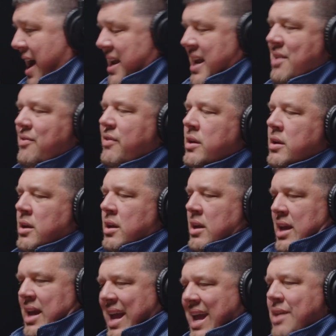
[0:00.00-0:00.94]

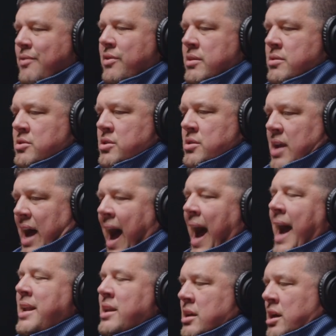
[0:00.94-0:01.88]
Even
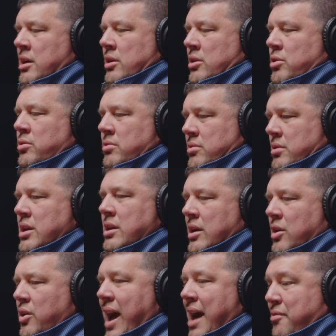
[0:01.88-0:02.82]
I know,
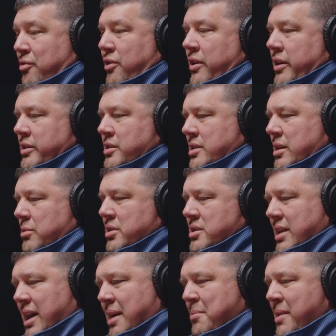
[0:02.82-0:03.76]
at first it
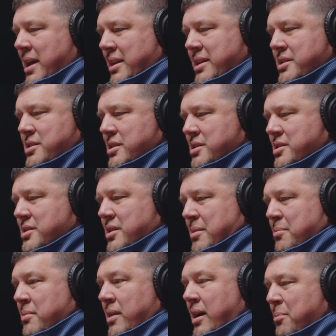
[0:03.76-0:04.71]
was like, man, this is
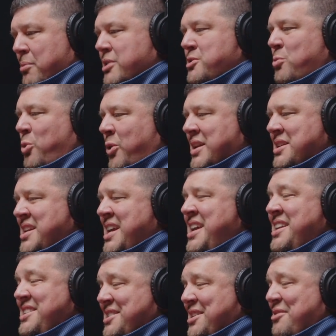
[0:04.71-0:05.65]
a much more
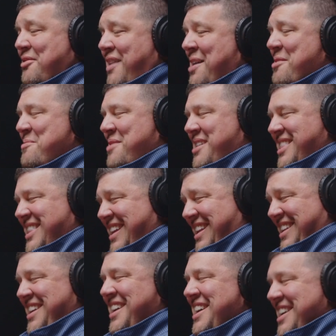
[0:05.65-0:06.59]
intense environment
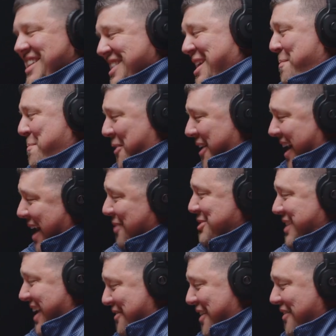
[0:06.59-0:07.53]
than
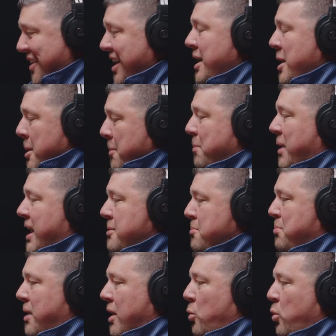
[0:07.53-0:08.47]
perhaps I've ever.
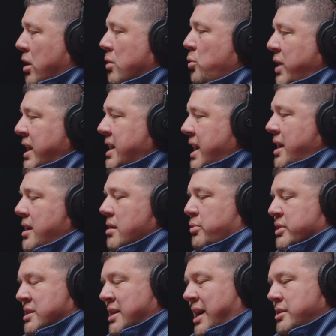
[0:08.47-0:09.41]
But what we needed
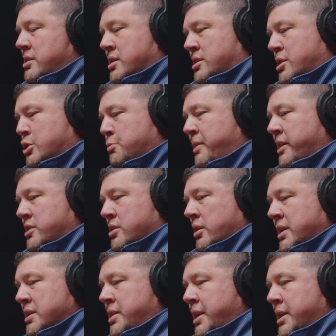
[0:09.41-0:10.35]
was not just the
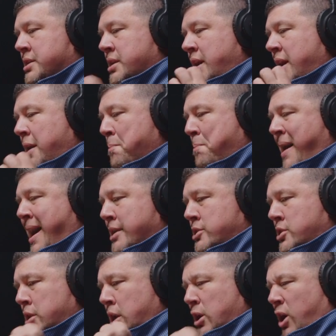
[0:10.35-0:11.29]
spiritual intensity and
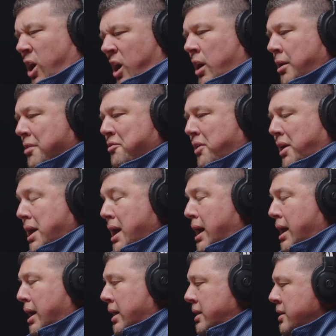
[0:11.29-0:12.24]
passion and hunger for
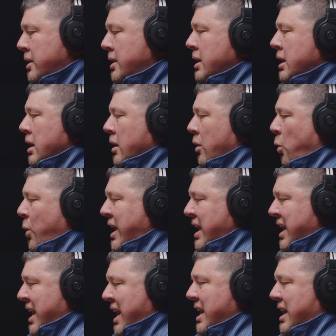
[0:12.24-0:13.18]
God. We
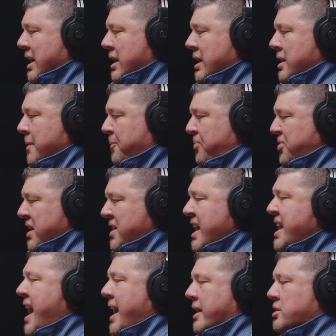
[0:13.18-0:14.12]
needed
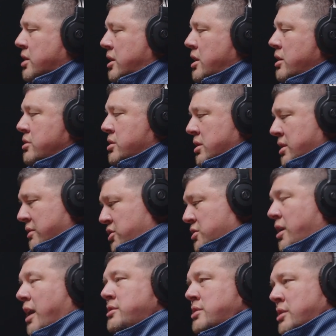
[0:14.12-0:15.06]
the execution of
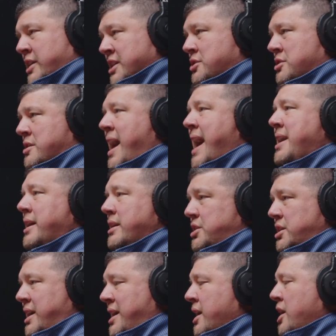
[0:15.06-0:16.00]
structure and
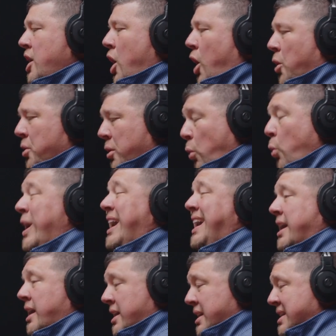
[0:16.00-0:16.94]
strategy on a
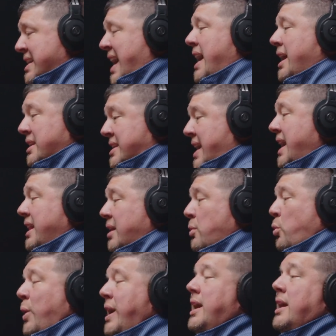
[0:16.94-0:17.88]
daily,
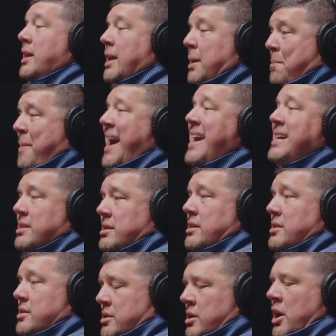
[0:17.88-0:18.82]
weekly
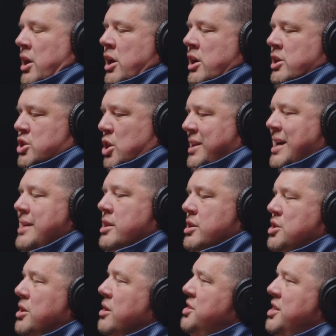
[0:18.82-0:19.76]
basis, so that the
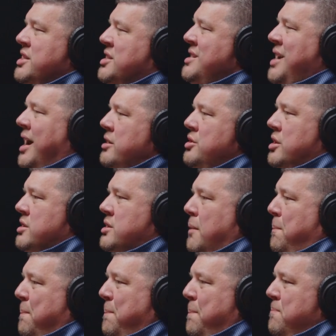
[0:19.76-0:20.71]
church is not just
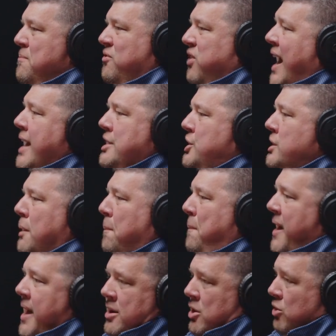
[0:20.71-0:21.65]
a flash in the
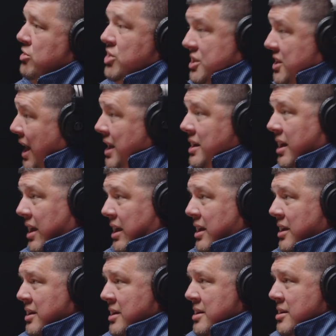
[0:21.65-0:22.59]
pan on Sunday,
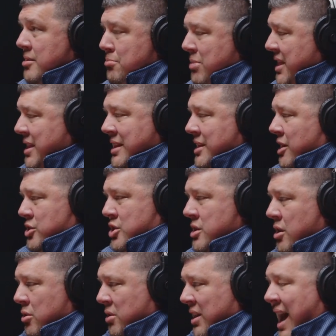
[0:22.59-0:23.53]
but then there's
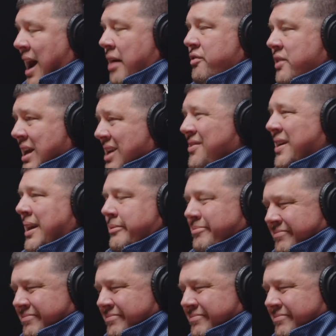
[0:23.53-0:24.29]
no life-giving,